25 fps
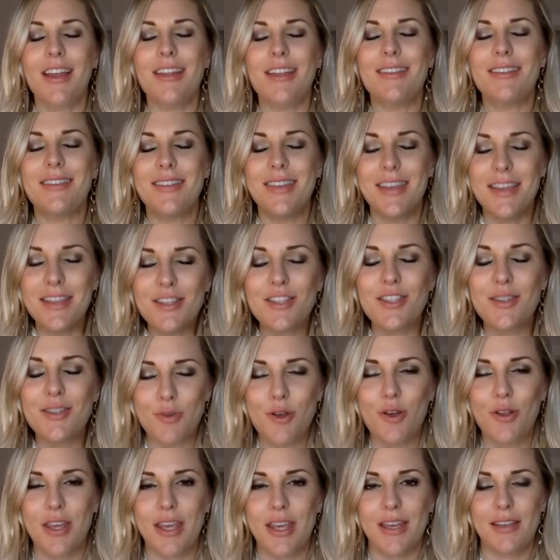This
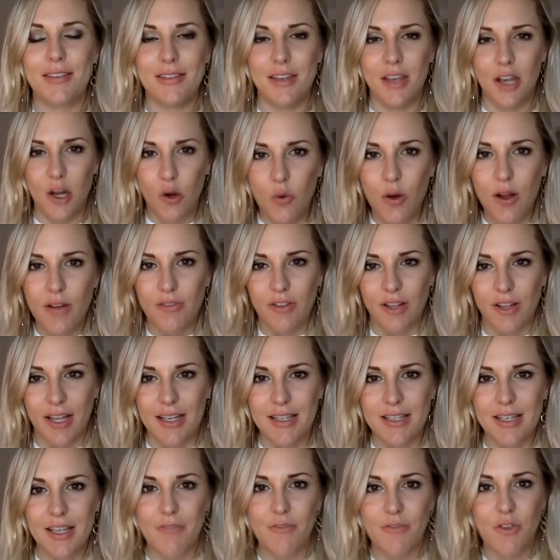smoothie is the
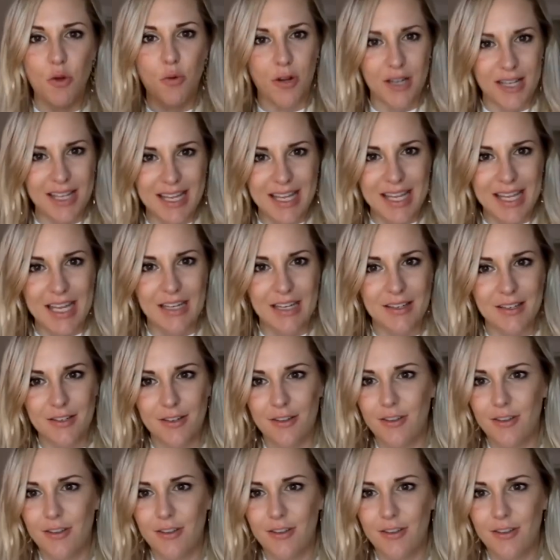equivalent, if you were to eat,